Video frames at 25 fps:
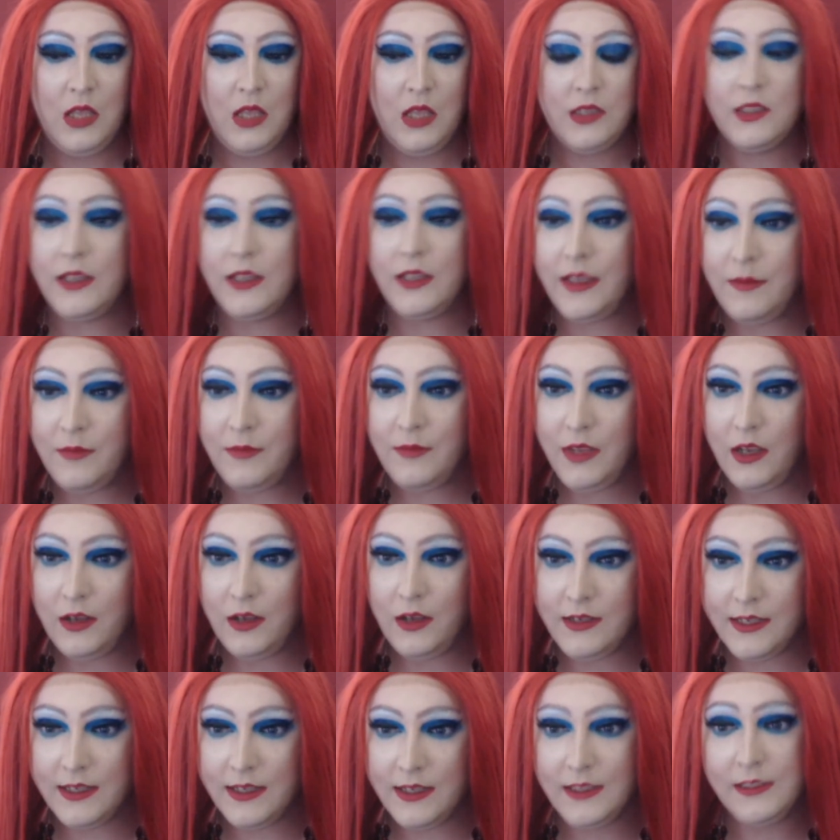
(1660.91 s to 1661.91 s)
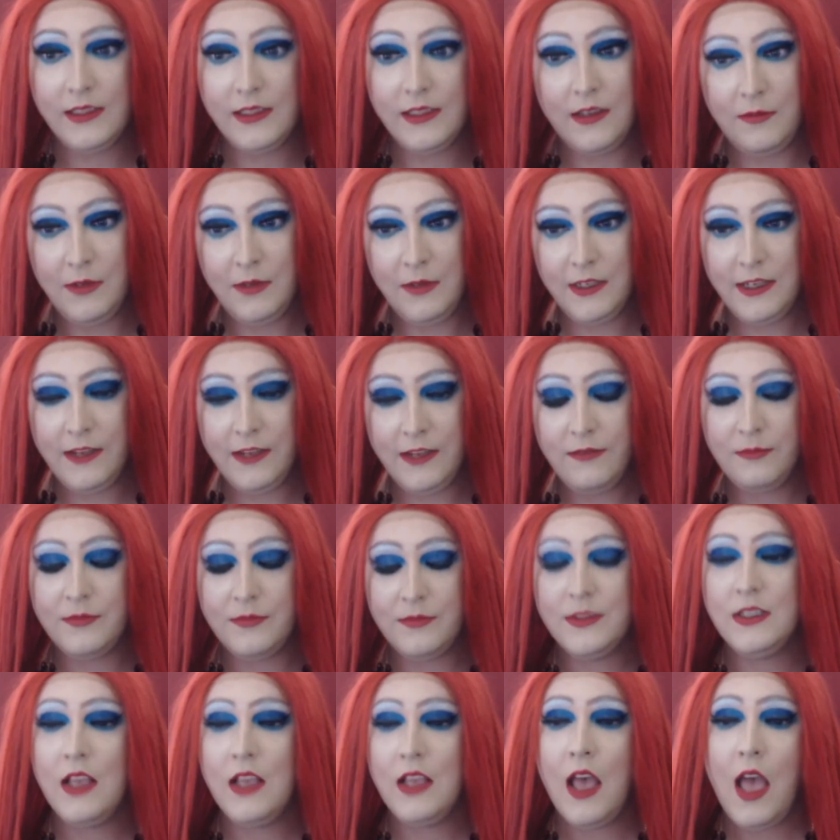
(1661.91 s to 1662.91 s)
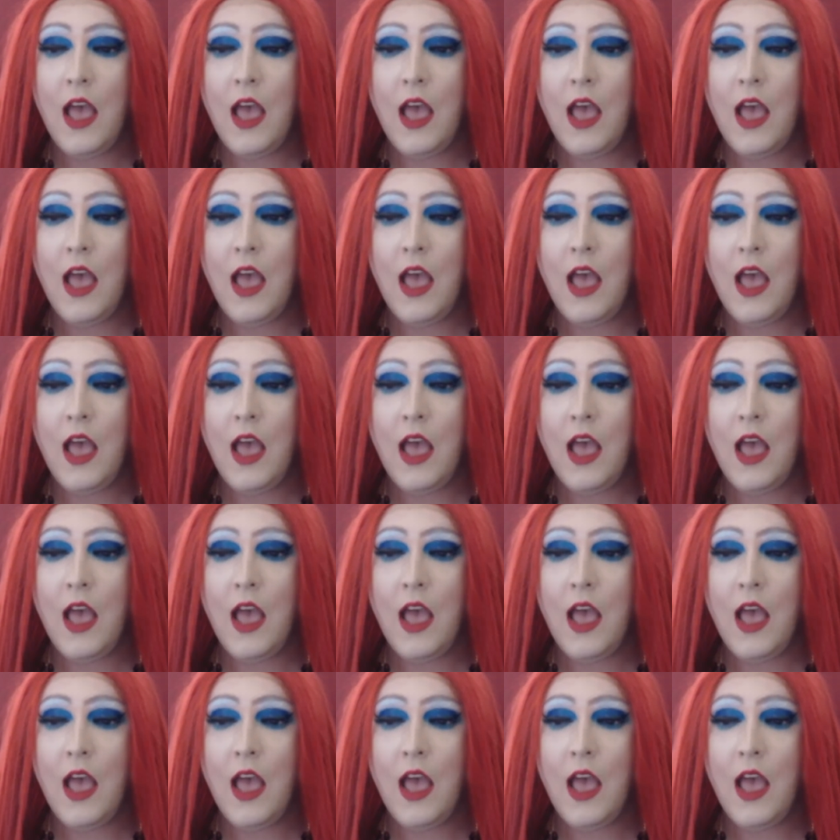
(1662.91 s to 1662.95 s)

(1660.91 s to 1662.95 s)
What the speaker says: So give me ideas, give me tips,